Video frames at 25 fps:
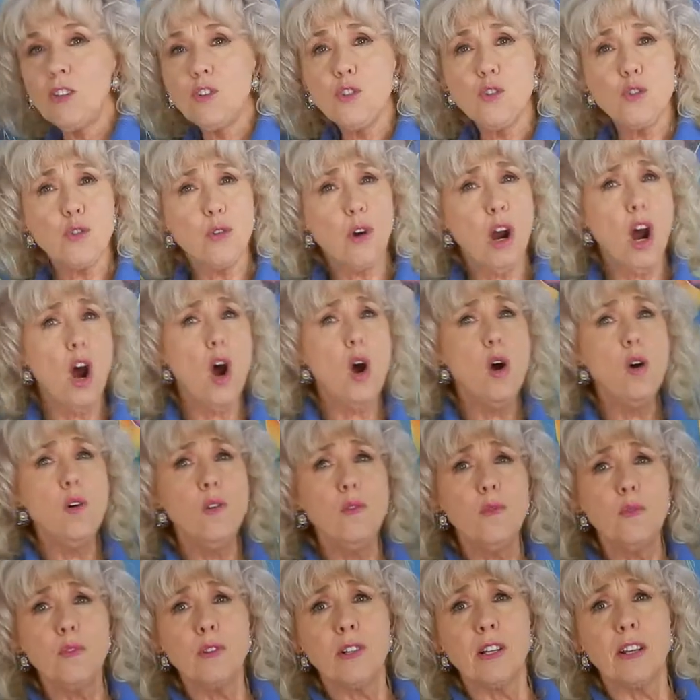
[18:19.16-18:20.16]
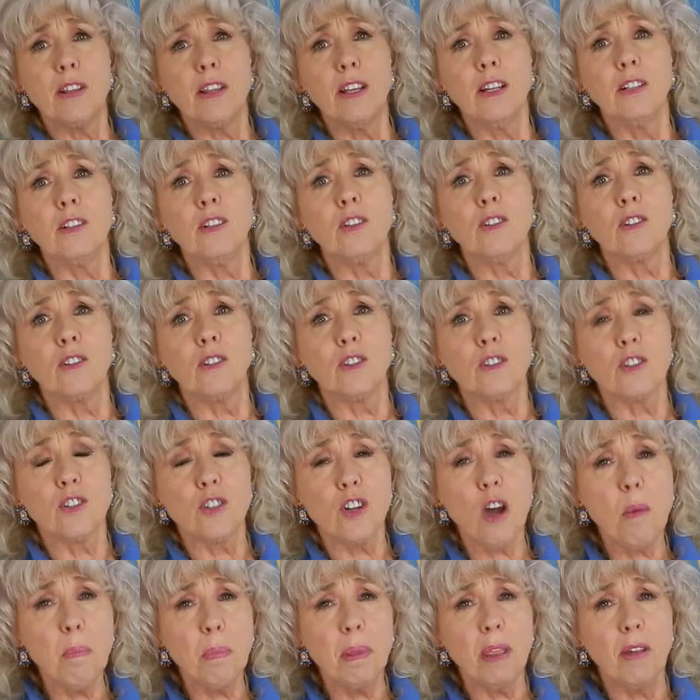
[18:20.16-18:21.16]
drove to the
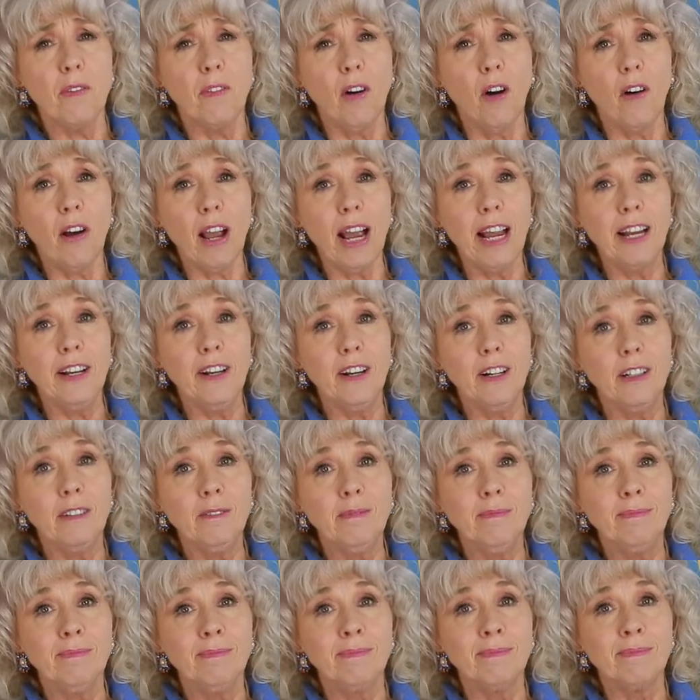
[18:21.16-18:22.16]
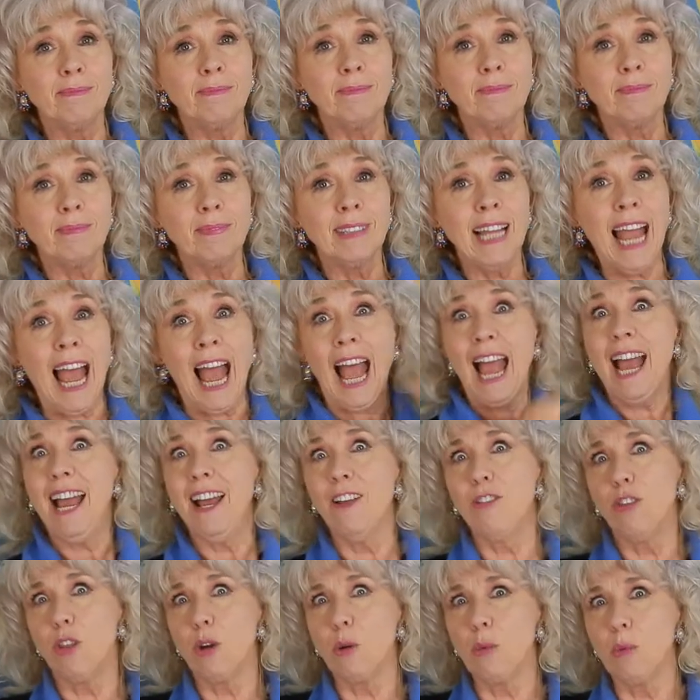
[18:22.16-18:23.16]
top of the volcano,
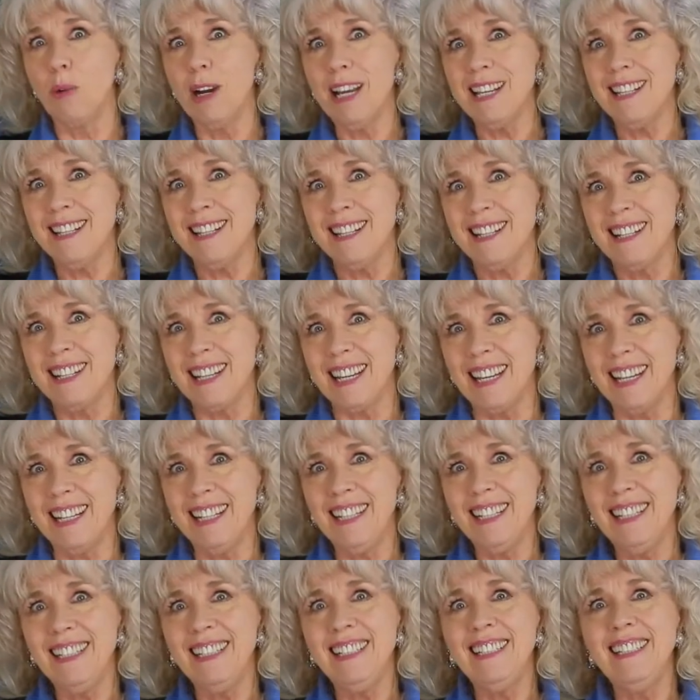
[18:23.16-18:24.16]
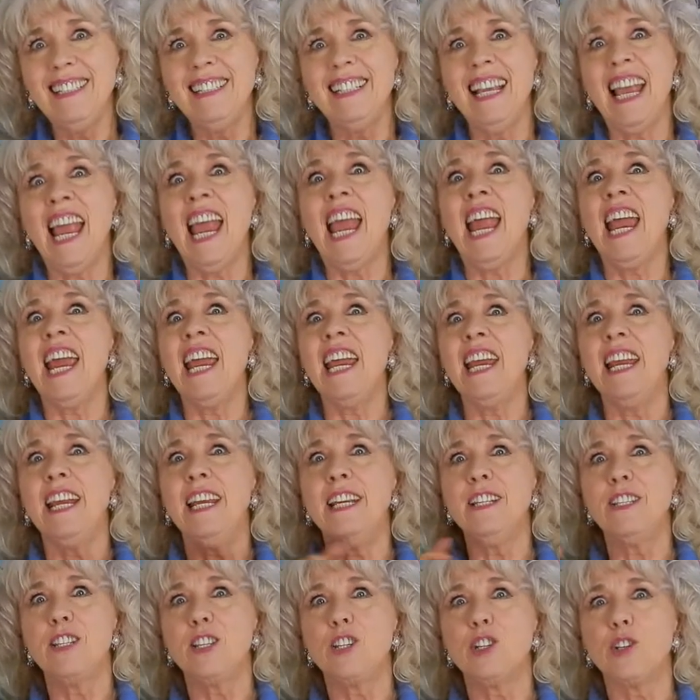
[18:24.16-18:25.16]
and the rest is
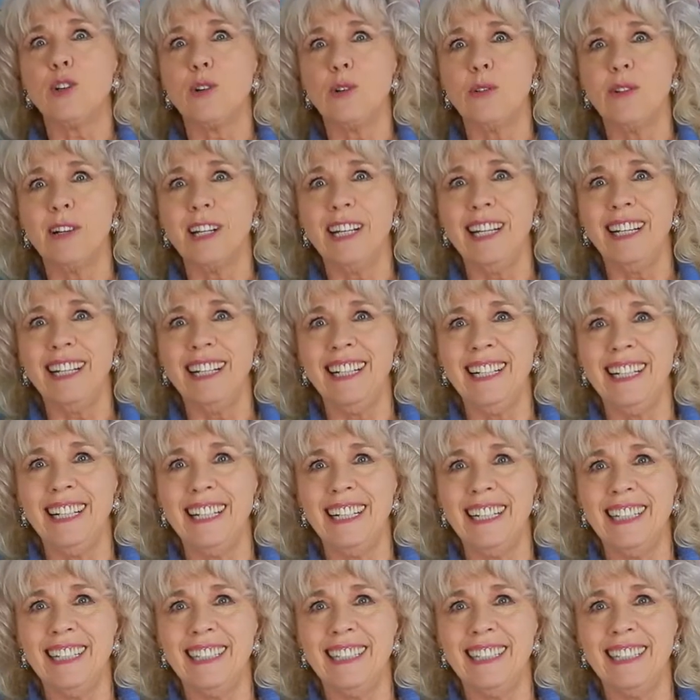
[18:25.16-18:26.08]
history.